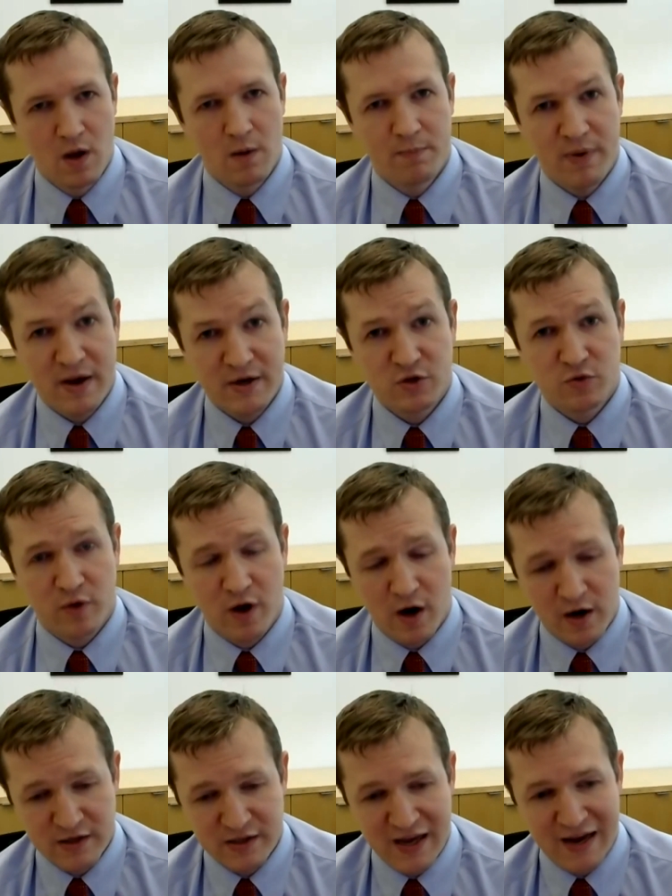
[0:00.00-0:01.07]
Patients with
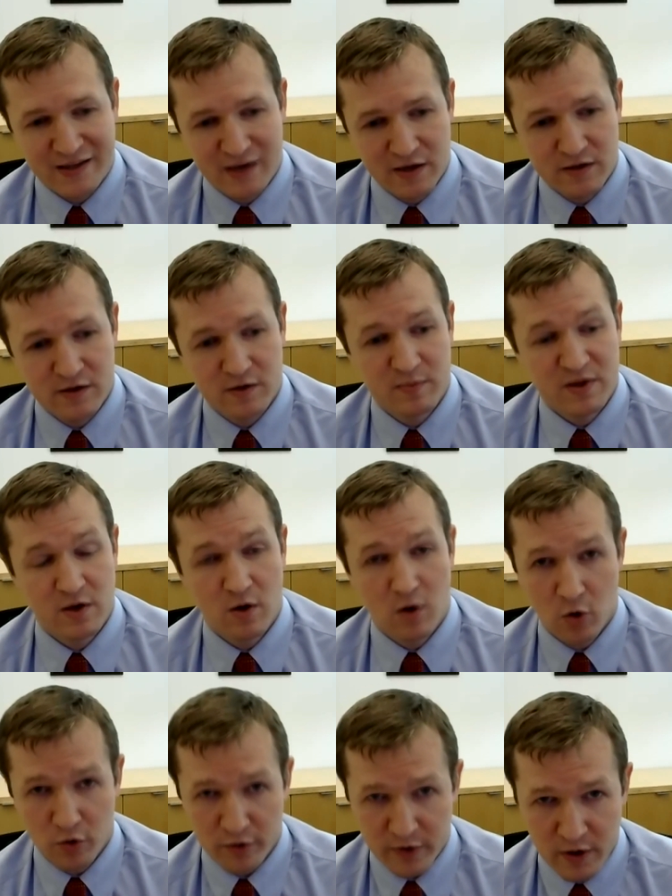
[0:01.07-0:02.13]
heart attack tend to be
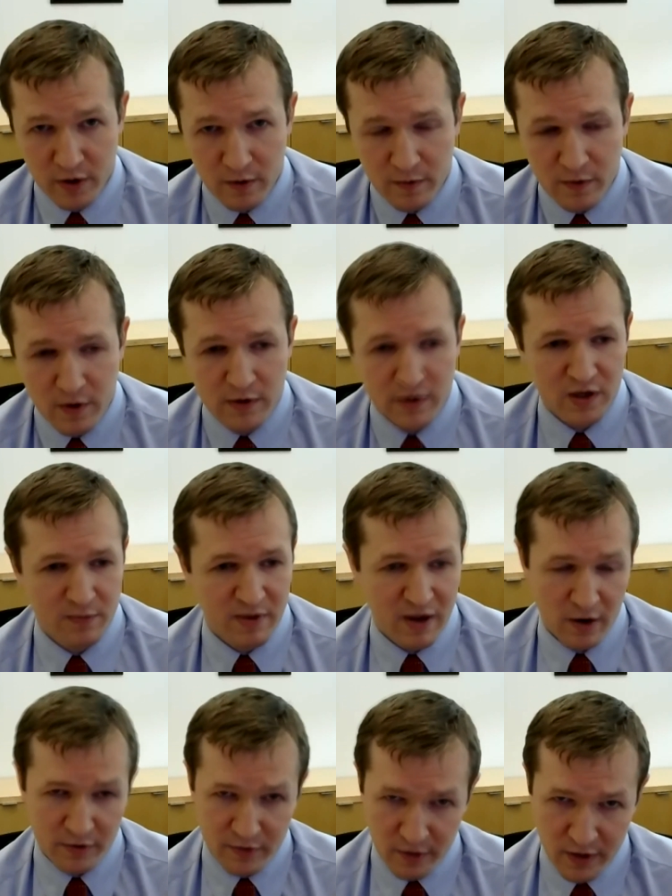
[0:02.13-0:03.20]
older, tend to be
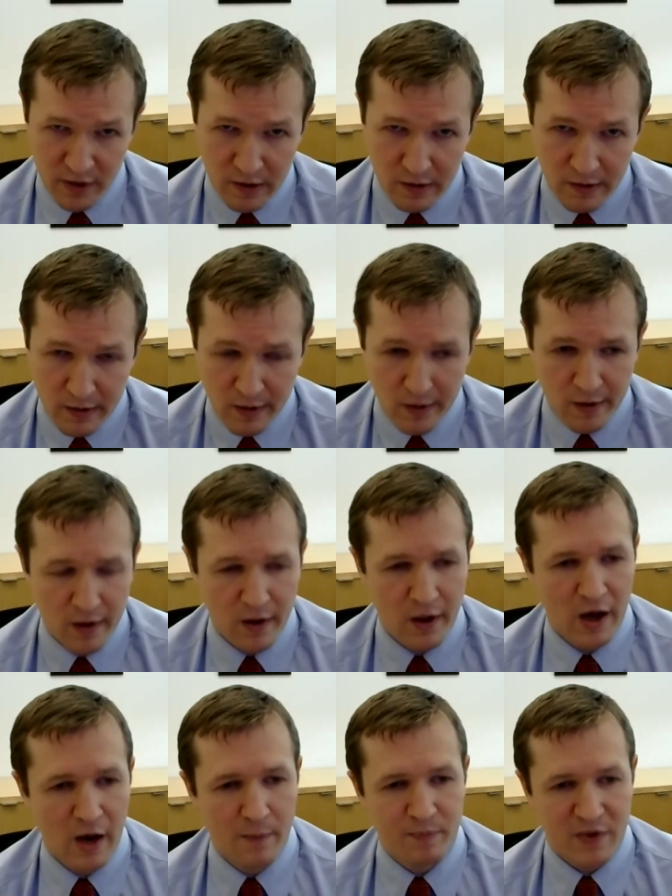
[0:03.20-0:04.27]
elderly,
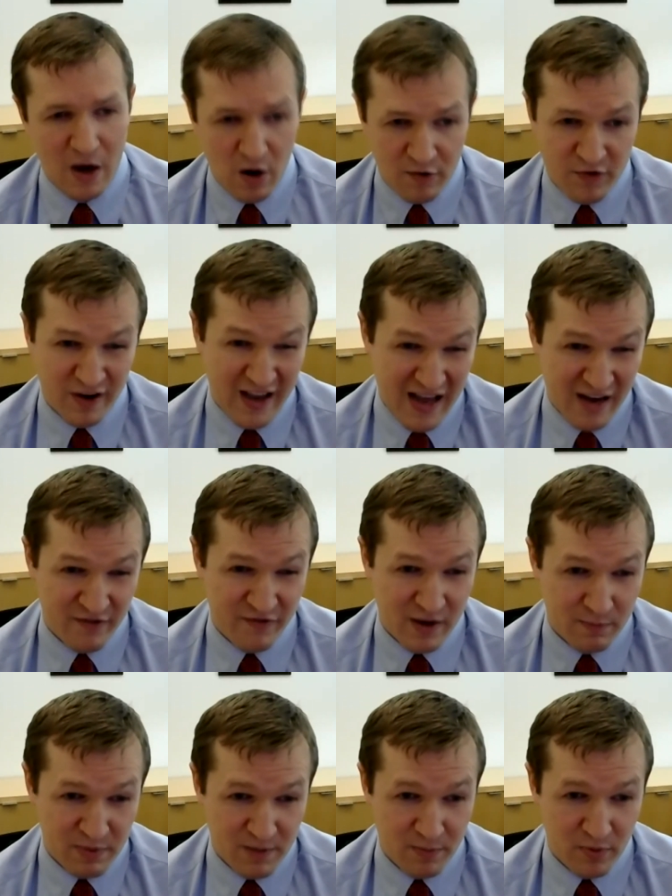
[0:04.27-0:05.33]
um, however, it can
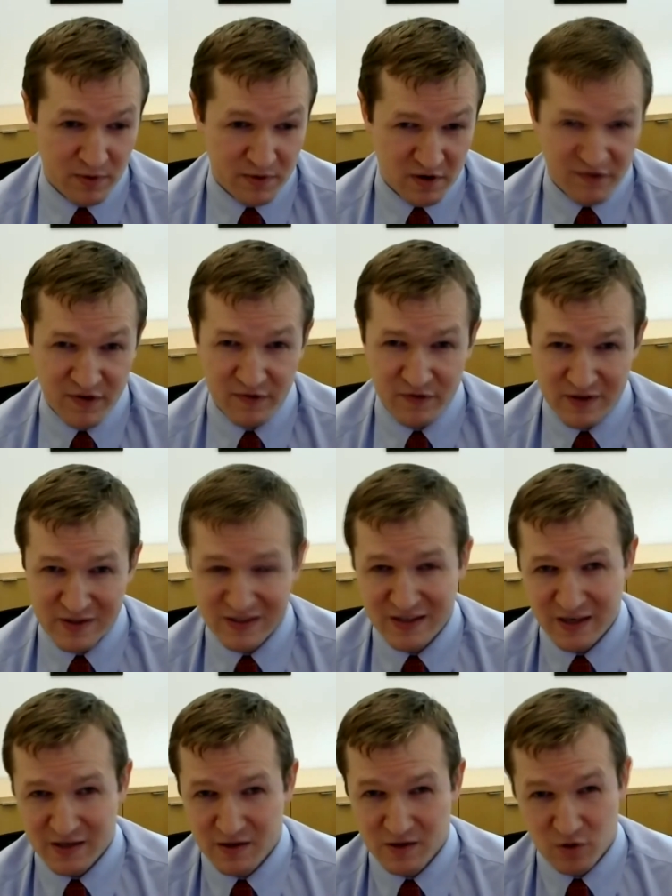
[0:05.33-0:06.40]
affect people in their 50s and
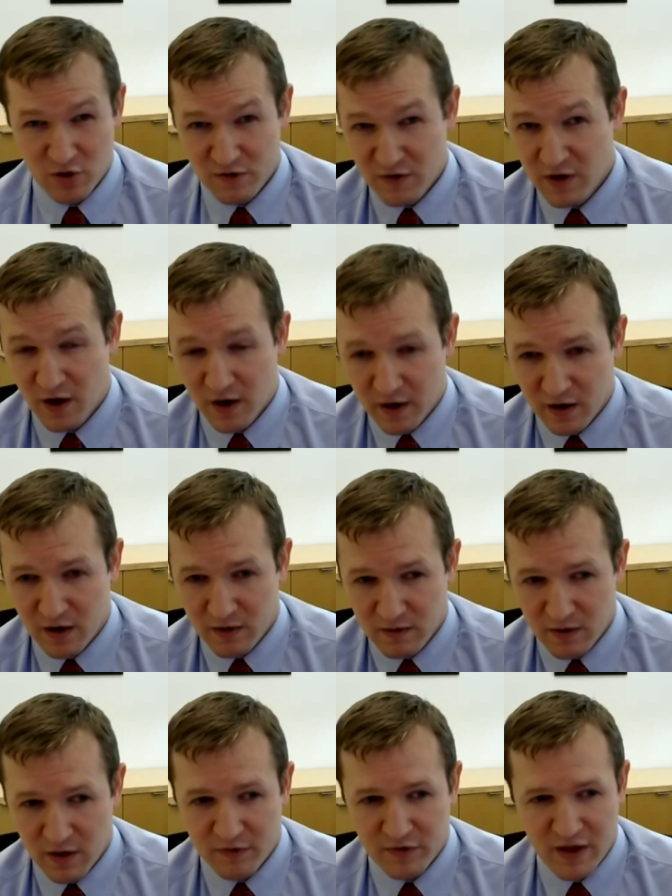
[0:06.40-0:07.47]
60s or even younger
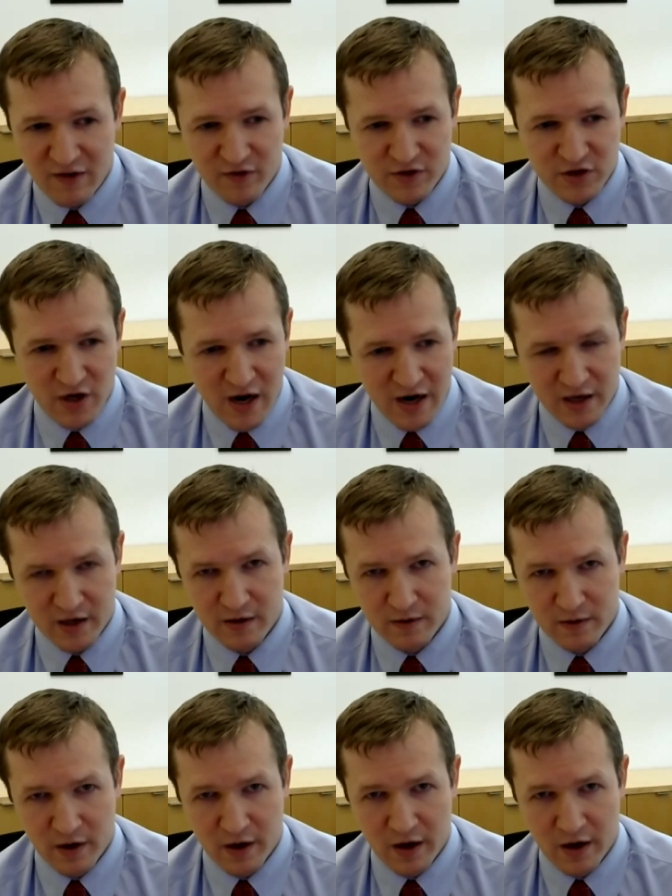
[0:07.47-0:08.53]
if they have a genetic
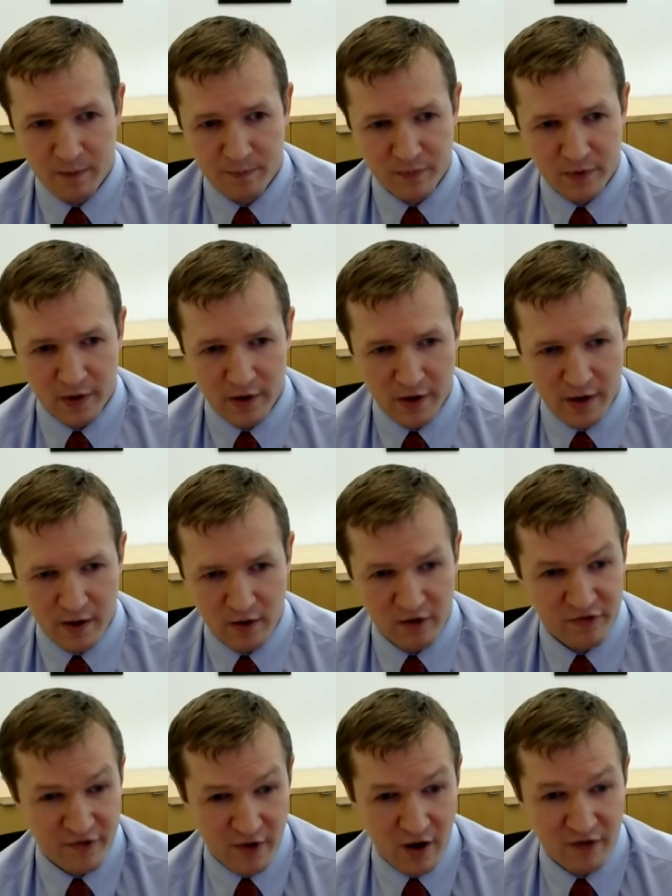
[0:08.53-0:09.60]
um, uh, or
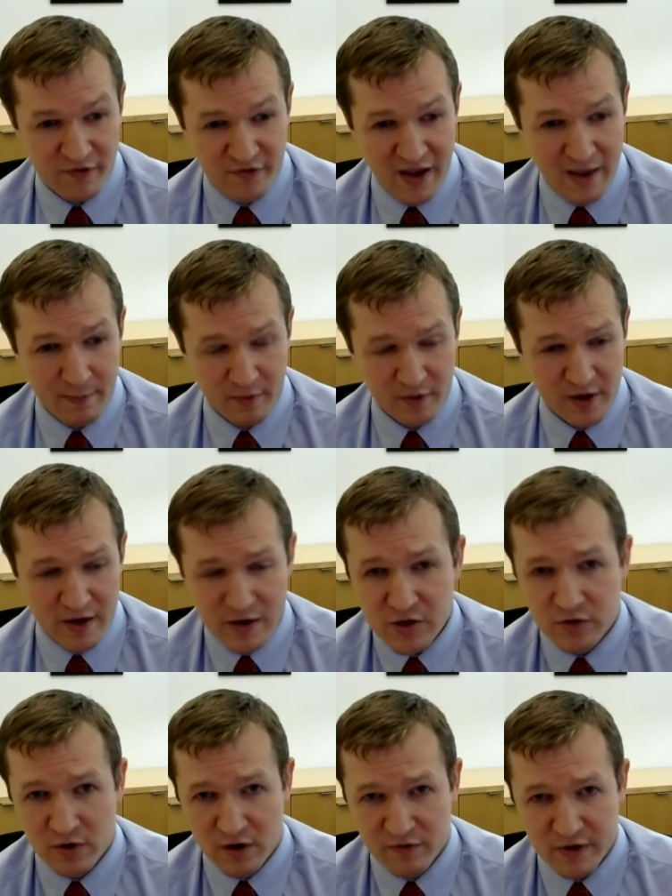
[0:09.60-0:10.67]
uh, family
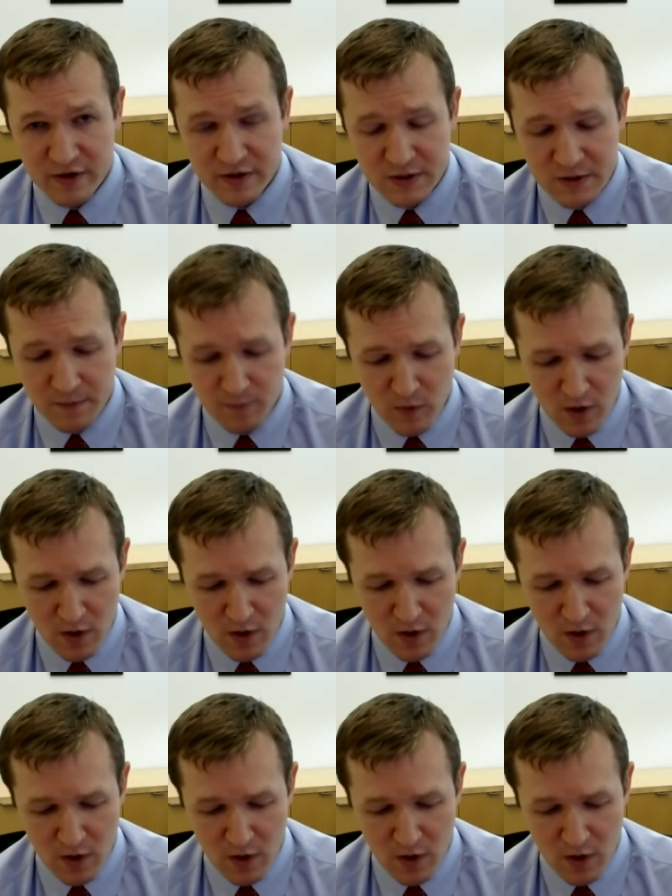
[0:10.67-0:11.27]
history of this.